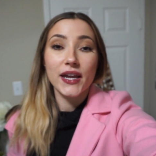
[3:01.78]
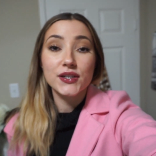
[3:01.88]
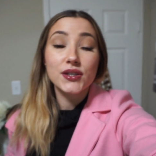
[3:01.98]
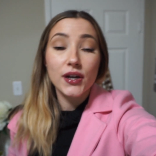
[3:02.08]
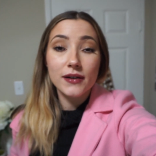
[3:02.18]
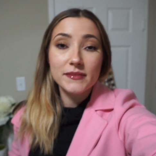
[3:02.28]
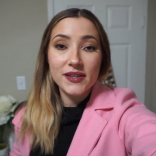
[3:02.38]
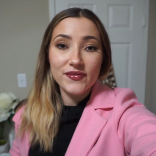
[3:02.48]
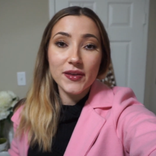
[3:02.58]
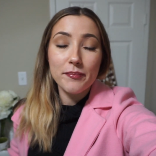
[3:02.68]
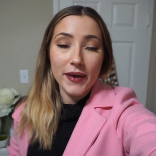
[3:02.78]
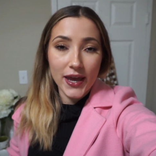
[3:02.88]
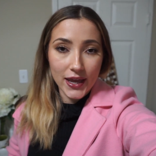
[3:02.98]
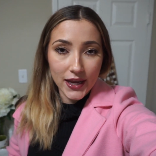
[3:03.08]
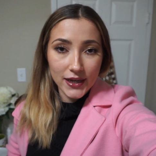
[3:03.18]
In terms of the
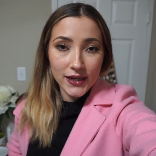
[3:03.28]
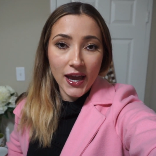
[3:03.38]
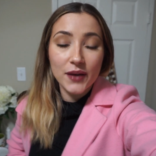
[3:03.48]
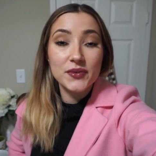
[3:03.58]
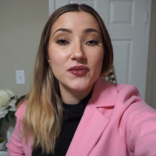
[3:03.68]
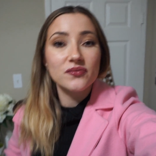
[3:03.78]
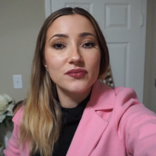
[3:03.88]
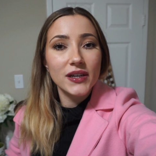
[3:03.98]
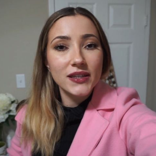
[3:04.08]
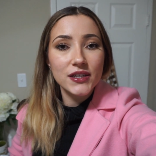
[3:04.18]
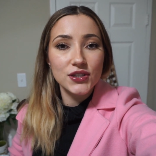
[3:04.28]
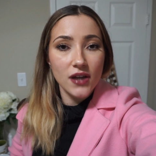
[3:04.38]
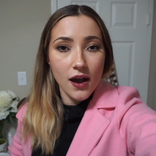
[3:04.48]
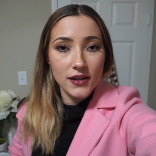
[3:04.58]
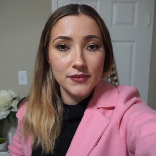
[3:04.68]
pain, I was really
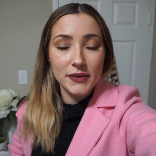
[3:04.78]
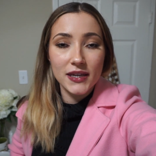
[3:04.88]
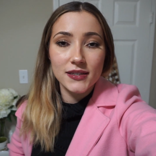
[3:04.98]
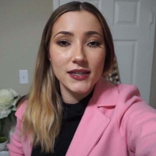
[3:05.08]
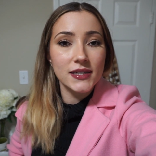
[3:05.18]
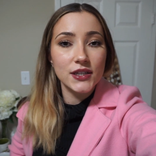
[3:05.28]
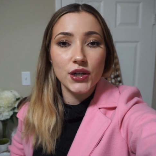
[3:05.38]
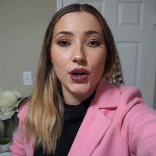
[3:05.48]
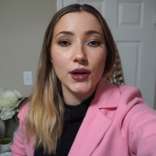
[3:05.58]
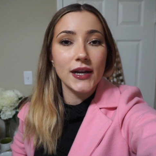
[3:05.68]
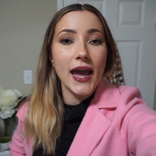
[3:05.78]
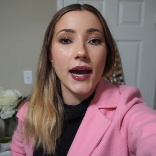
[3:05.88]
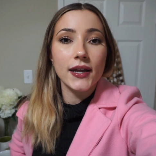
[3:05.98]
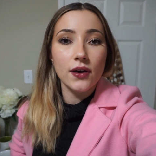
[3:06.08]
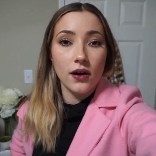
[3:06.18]
shocked because it didn't hurt
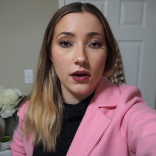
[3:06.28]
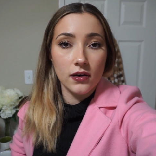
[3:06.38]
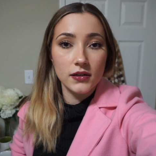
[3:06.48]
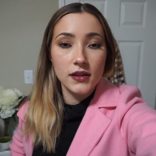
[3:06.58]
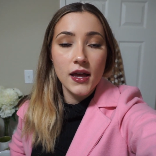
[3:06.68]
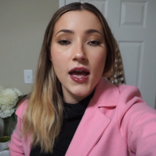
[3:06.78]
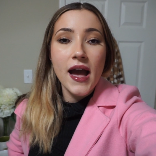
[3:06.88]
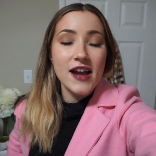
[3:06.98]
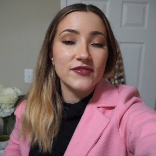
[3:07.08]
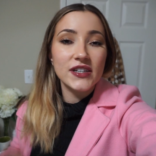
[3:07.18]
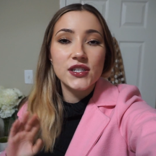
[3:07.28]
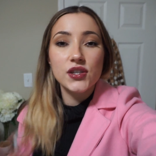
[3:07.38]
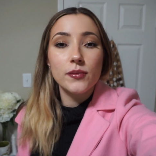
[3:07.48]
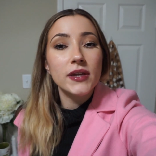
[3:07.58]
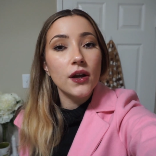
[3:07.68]
at all. I've read
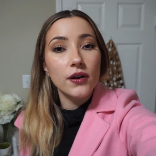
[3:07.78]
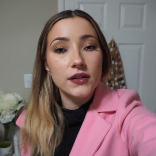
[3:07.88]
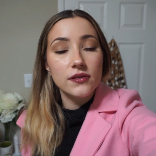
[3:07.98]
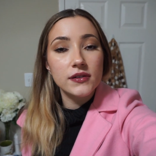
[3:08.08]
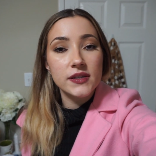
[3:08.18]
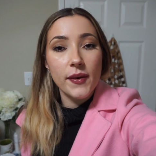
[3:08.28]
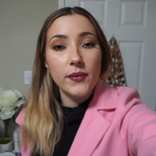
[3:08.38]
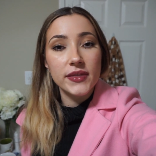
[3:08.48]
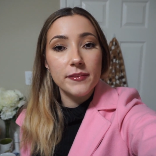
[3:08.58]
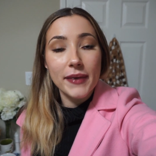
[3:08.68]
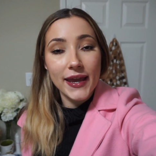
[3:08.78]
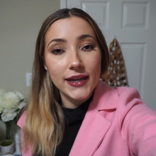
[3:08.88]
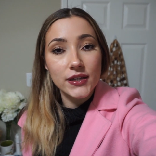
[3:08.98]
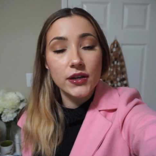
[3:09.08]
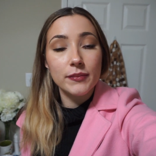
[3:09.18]
so many articles about what the
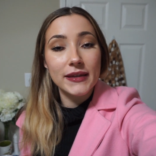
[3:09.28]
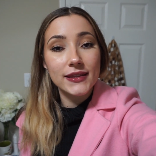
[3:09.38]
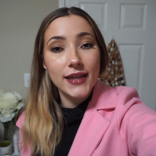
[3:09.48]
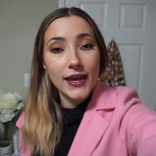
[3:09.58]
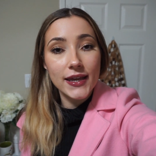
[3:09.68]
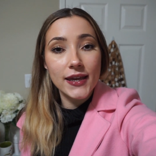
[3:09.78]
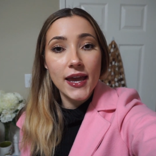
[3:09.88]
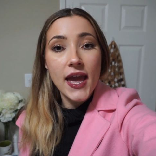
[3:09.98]
pain could be like,